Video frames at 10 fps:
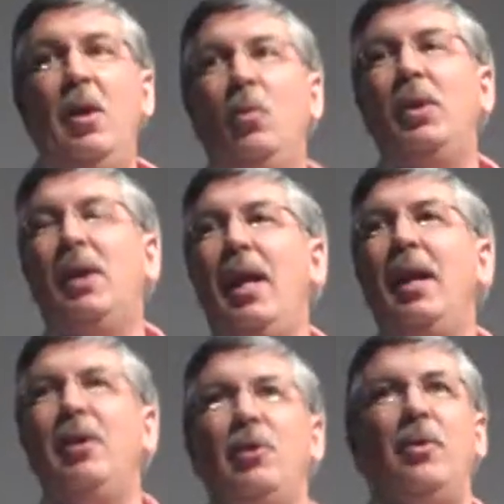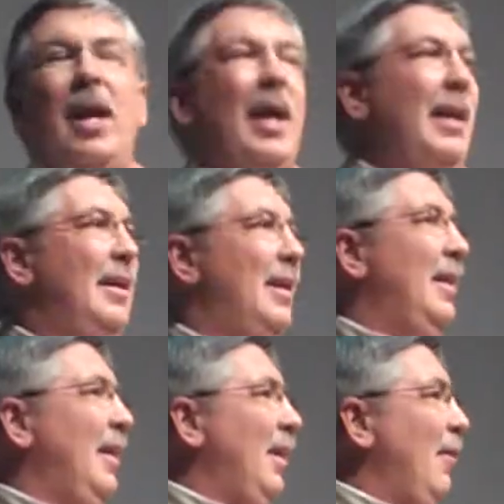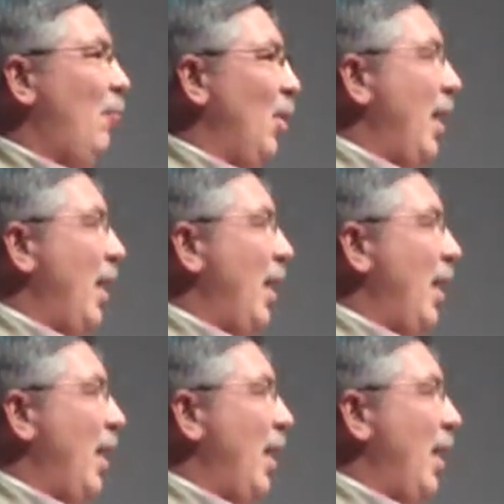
Well, you can't do that if we're